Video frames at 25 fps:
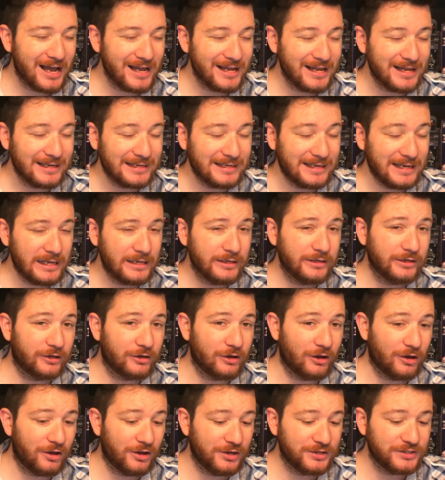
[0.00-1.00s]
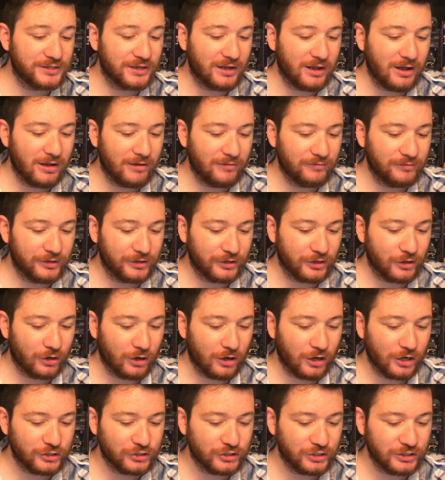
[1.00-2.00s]
again the cause of the
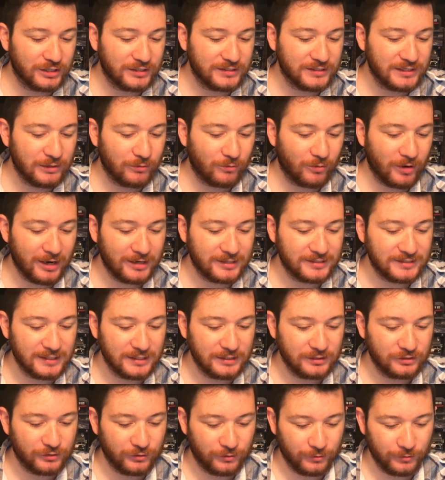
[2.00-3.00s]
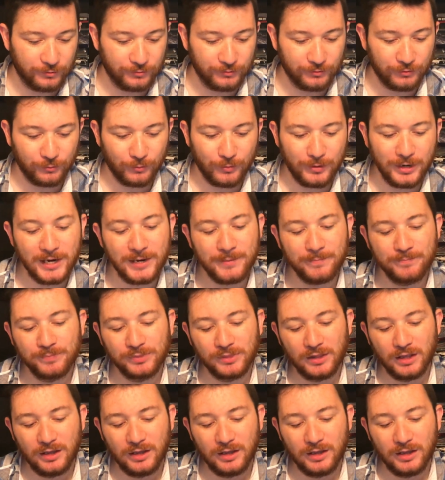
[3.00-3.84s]
caution as he wrecks in turn 3.